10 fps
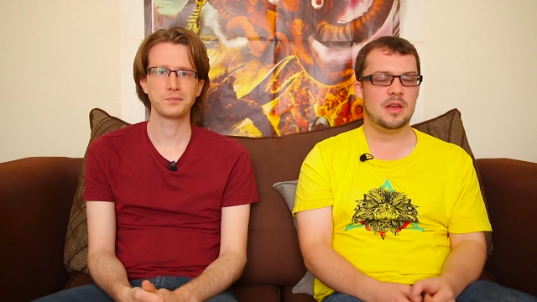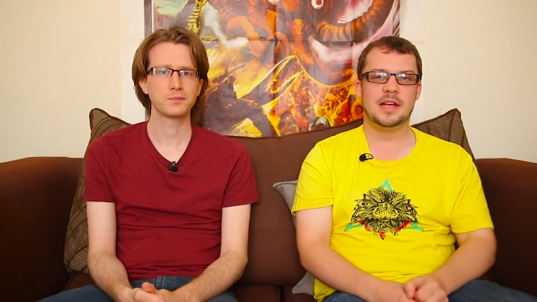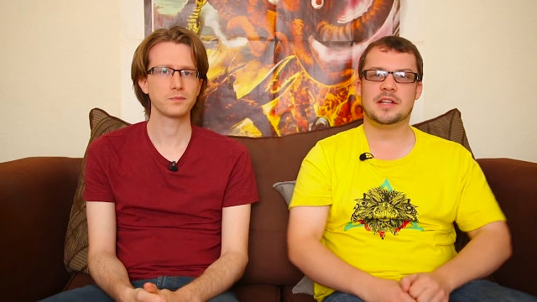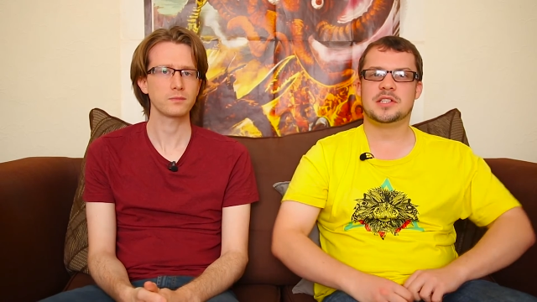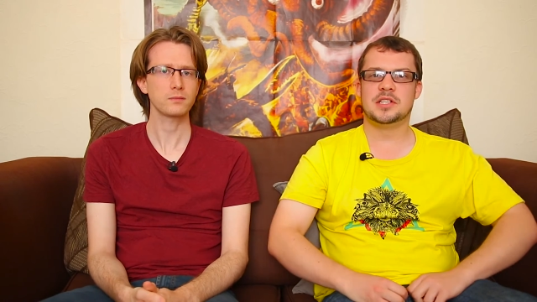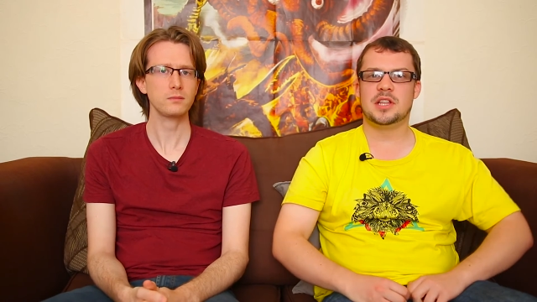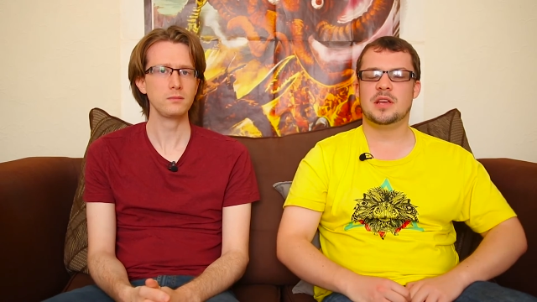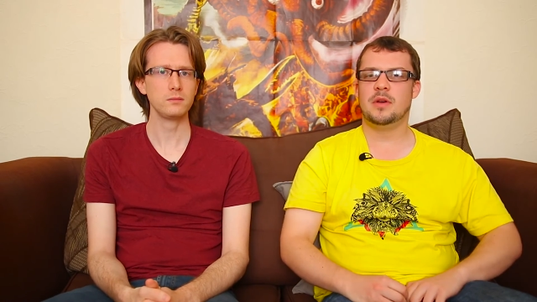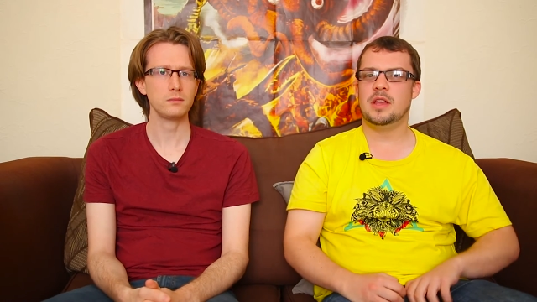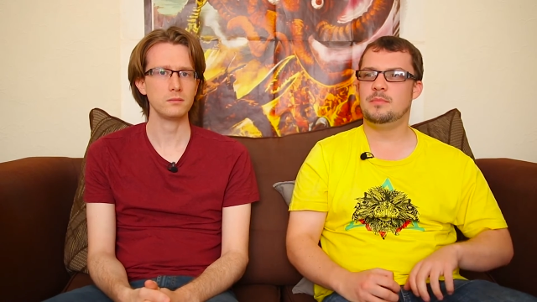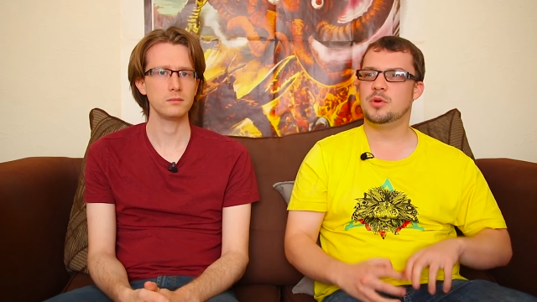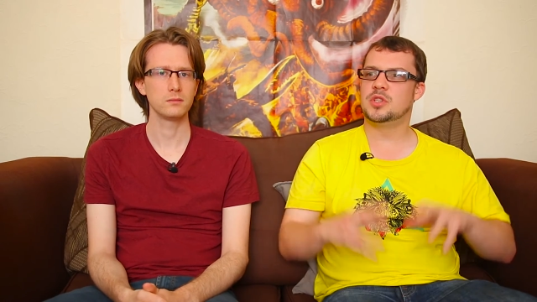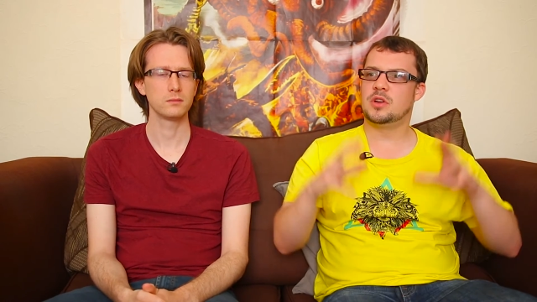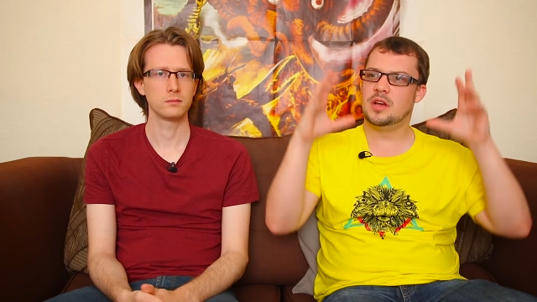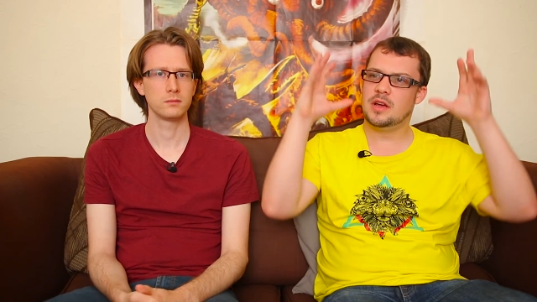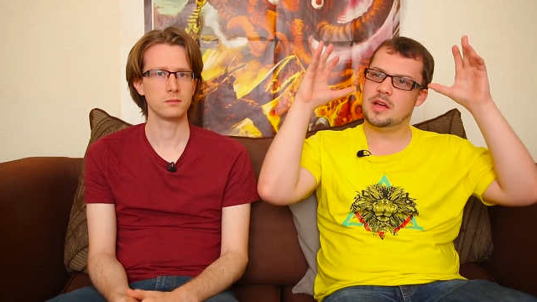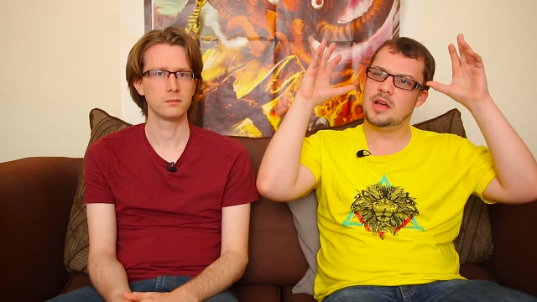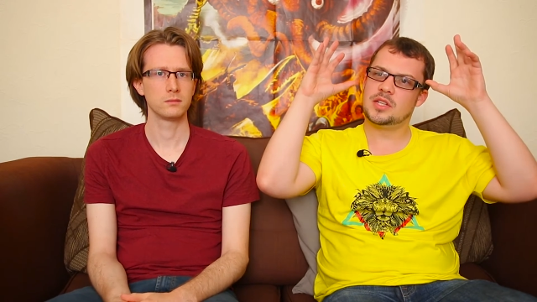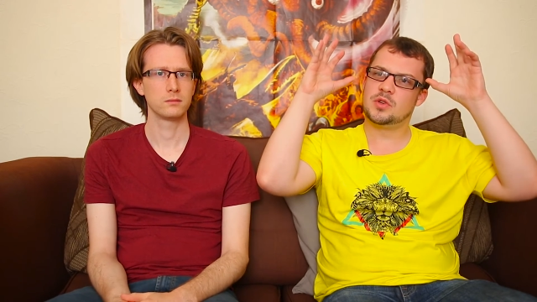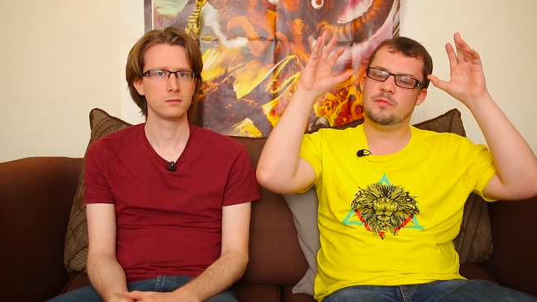Speaker 1: He does this thing where he puts on a, a,
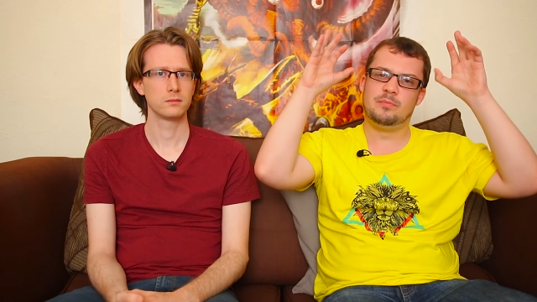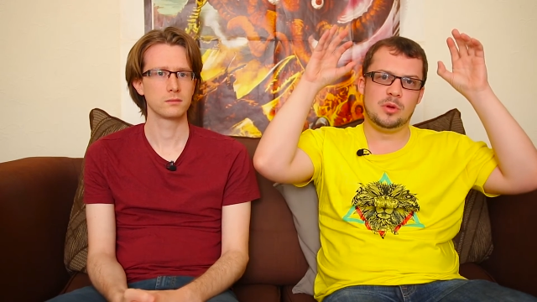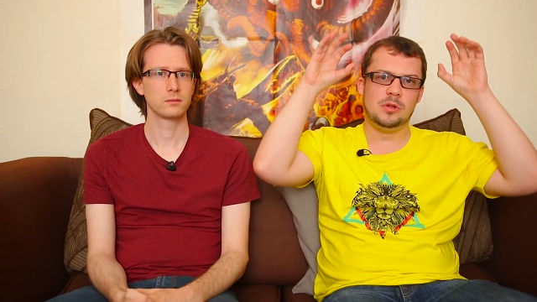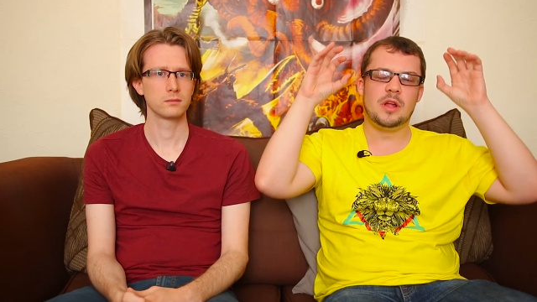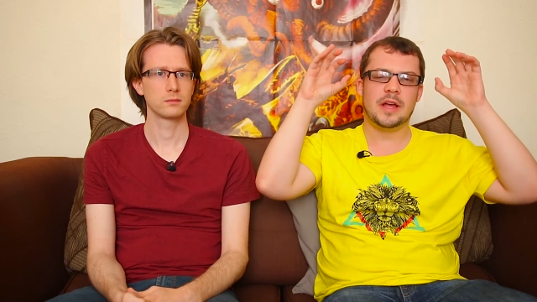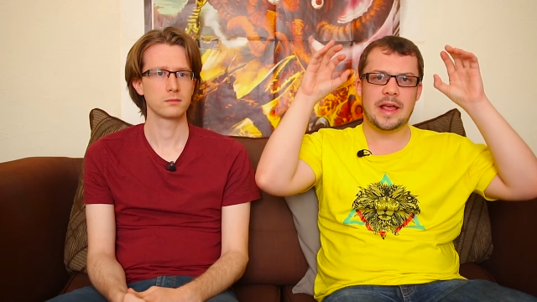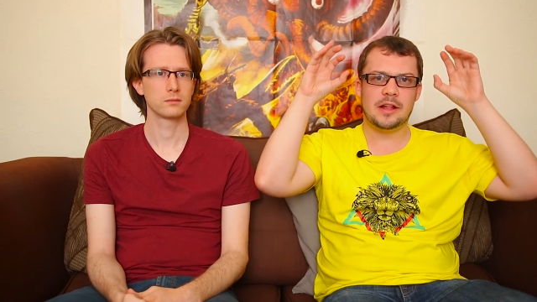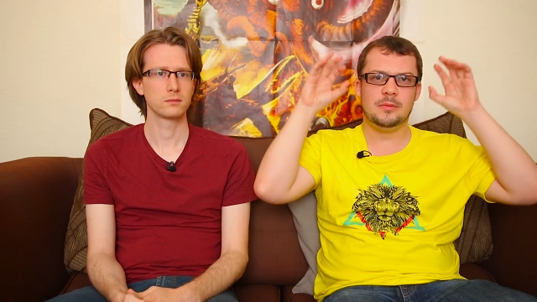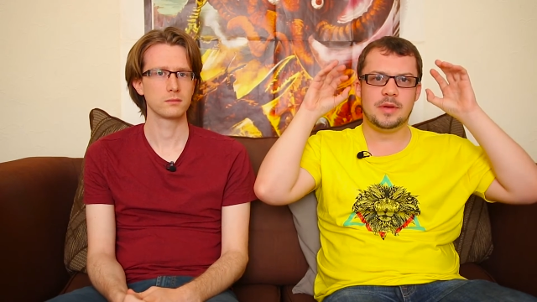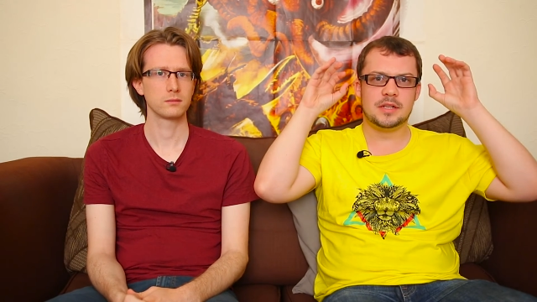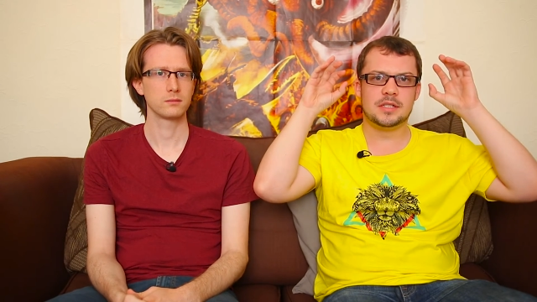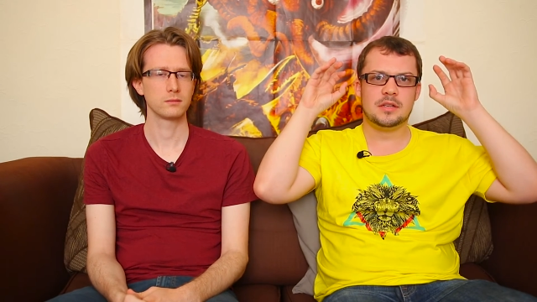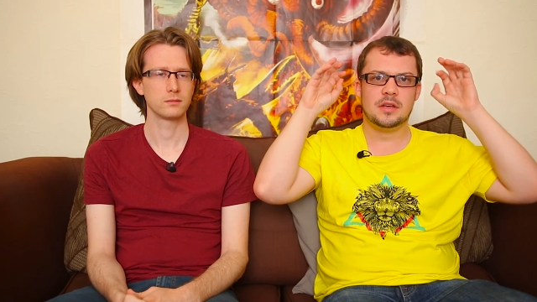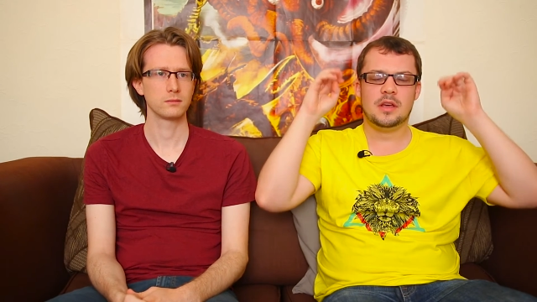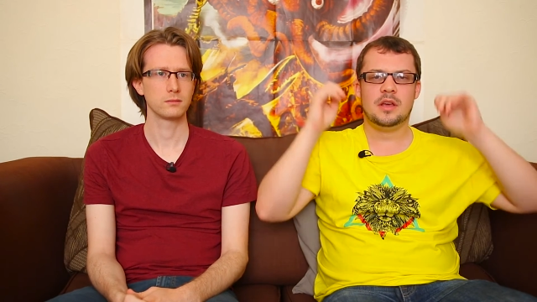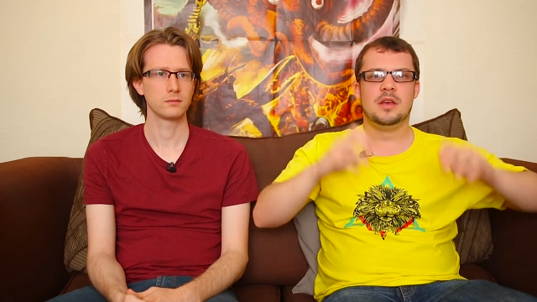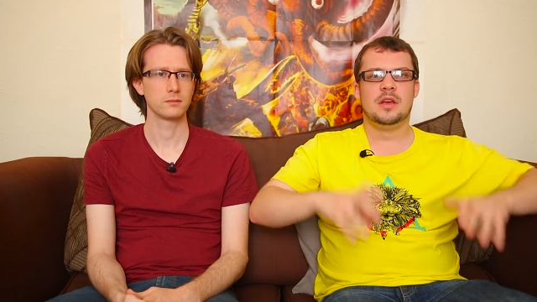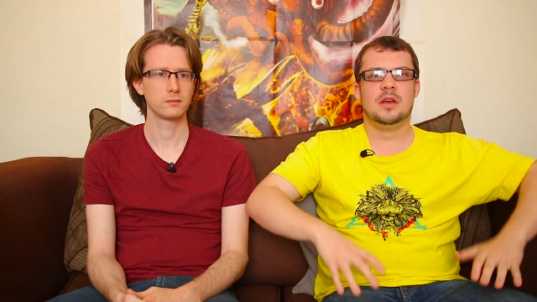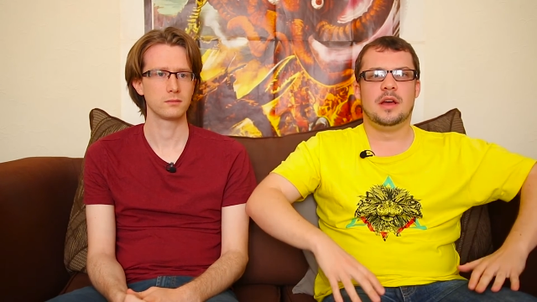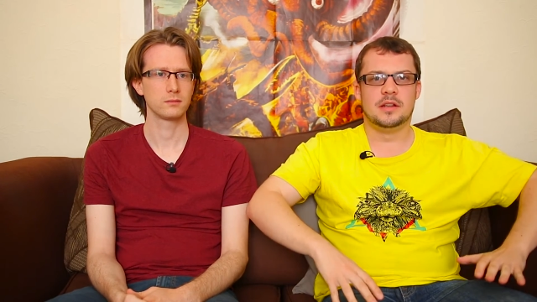a sort of bull-like helmet
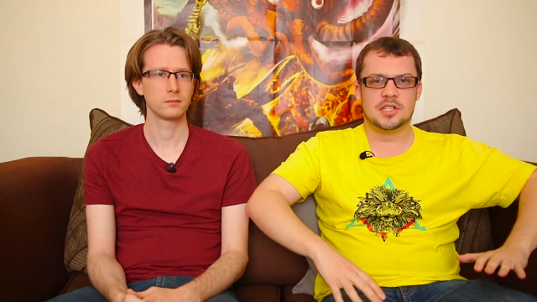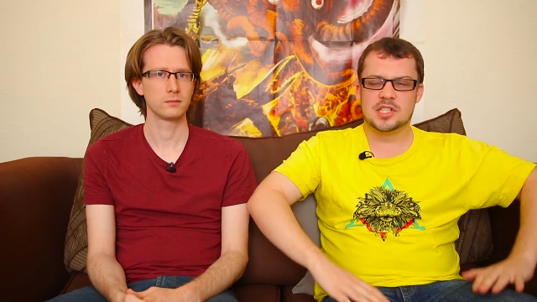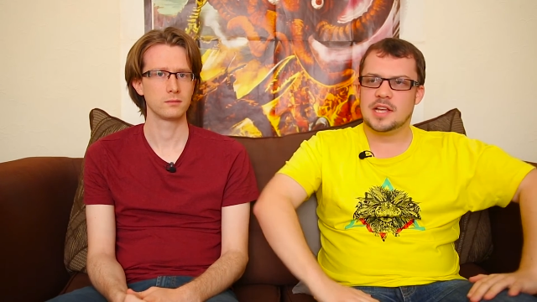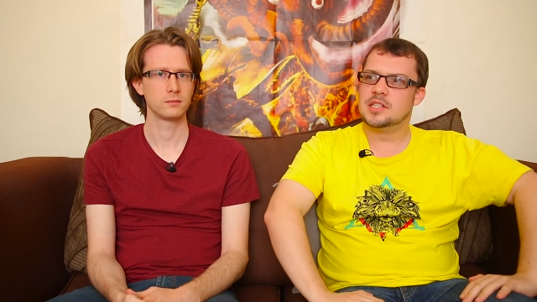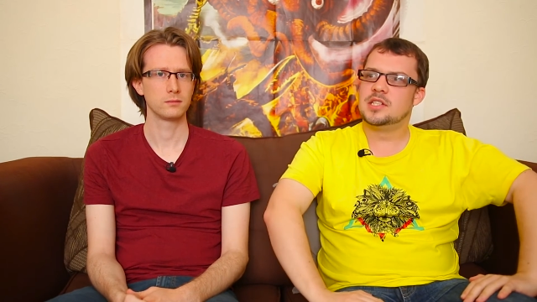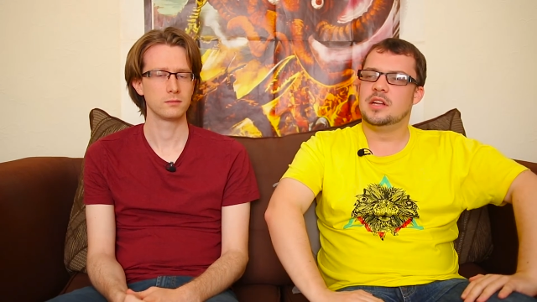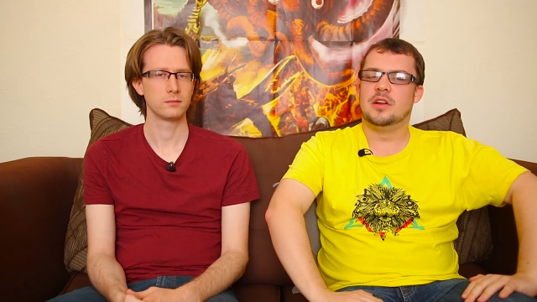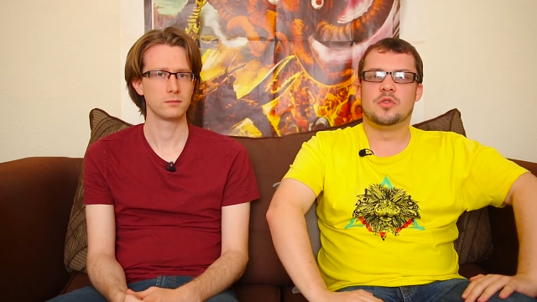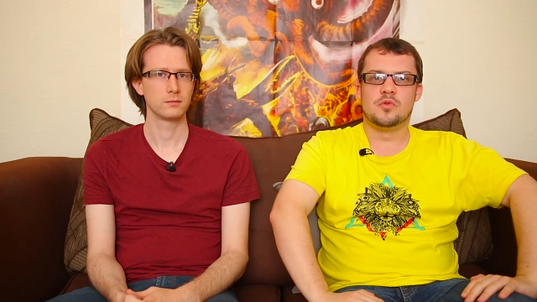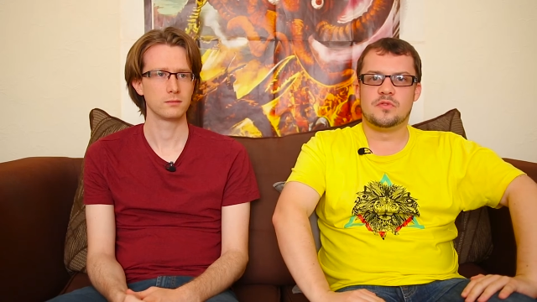and sits in on all